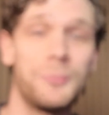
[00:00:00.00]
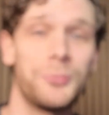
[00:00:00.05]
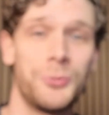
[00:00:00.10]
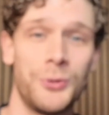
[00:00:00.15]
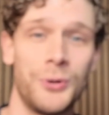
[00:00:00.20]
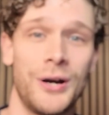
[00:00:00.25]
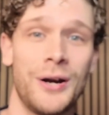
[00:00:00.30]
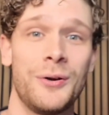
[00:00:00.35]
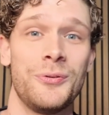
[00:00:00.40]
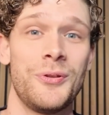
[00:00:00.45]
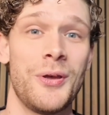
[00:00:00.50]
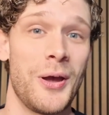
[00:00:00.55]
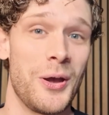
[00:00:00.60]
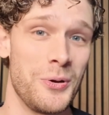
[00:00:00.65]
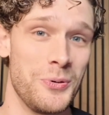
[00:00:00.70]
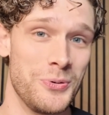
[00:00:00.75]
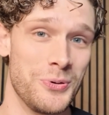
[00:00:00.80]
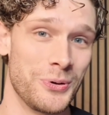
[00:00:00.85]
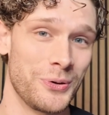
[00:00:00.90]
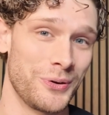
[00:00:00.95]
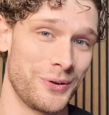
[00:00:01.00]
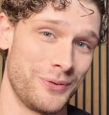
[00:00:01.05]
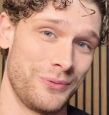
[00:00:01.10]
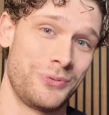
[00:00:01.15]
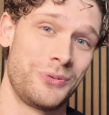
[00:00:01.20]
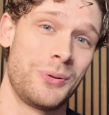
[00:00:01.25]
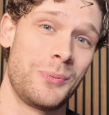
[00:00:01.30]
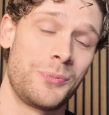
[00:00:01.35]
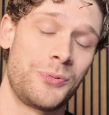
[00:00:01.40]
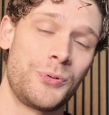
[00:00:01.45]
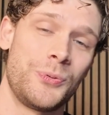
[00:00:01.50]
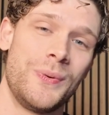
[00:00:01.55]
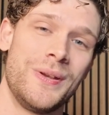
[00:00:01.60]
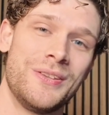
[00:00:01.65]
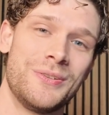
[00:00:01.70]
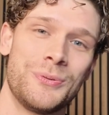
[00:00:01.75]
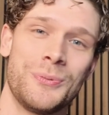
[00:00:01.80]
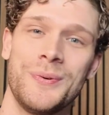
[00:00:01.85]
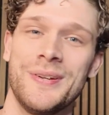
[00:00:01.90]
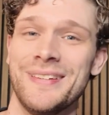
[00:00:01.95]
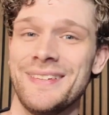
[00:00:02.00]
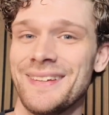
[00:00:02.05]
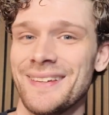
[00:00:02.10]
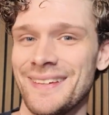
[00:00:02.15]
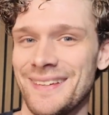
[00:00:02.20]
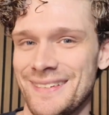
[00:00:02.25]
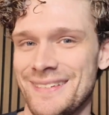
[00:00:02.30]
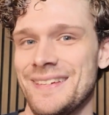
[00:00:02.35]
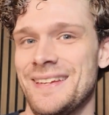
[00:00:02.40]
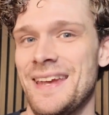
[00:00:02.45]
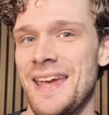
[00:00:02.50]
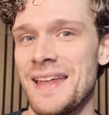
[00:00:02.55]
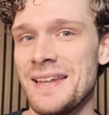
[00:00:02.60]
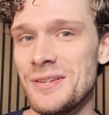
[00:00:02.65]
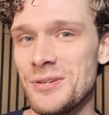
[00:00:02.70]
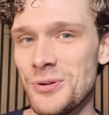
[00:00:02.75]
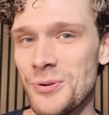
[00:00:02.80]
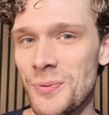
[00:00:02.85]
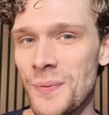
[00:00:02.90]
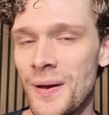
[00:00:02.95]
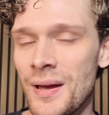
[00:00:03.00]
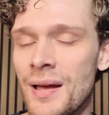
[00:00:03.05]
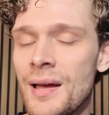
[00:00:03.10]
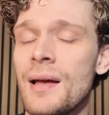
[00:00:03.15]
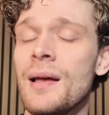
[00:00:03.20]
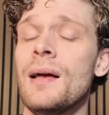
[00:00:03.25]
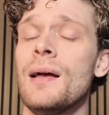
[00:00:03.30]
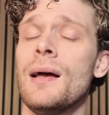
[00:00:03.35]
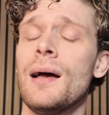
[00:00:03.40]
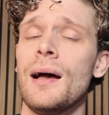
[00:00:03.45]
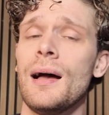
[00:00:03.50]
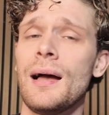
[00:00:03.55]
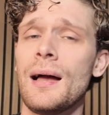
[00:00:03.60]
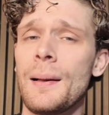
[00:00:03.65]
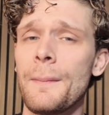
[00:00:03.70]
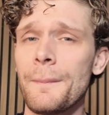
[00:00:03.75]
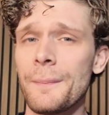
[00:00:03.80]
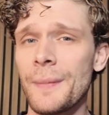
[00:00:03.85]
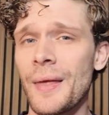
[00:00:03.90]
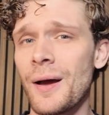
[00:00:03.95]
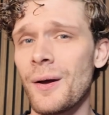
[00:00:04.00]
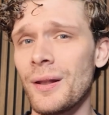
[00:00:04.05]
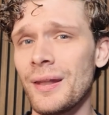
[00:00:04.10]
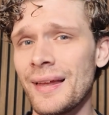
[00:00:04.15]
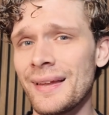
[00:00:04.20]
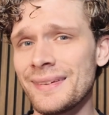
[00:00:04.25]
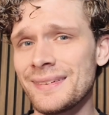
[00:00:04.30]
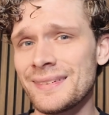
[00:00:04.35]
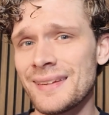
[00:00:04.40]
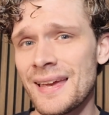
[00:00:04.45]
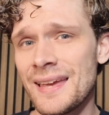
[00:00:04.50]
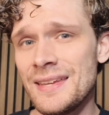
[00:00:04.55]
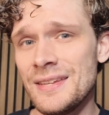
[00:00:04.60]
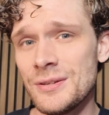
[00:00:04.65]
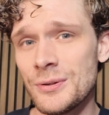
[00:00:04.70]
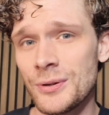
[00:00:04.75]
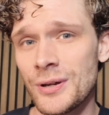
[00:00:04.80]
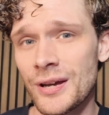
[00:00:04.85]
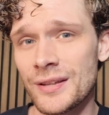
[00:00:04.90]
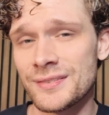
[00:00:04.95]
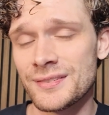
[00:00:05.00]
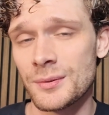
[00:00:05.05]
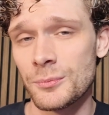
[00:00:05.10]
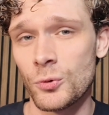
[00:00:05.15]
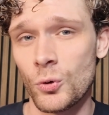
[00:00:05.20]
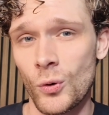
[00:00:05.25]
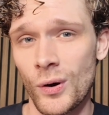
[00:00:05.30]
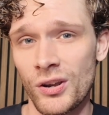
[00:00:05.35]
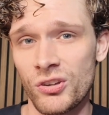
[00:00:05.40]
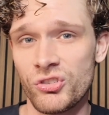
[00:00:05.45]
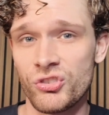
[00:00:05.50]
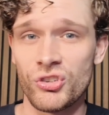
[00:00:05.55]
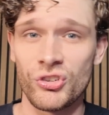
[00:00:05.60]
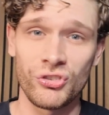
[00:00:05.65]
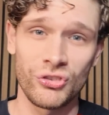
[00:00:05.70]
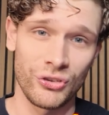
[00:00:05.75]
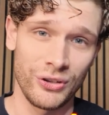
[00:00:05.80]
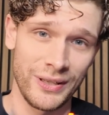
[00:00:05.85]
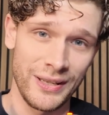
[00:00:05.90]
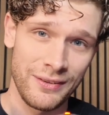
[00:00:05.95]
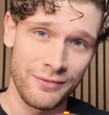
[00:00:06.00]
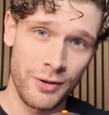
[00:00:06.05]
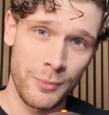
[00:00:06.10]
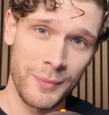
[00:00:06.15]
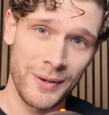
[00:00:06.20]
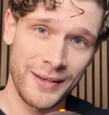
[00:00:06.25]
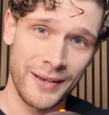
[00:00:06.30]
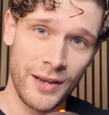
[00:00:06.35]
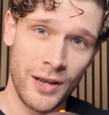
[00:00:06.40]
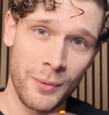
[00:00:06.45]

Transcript: proud owner of some sweet, sweet Kendu. Uh, now, let's say you got some questions, leave them in the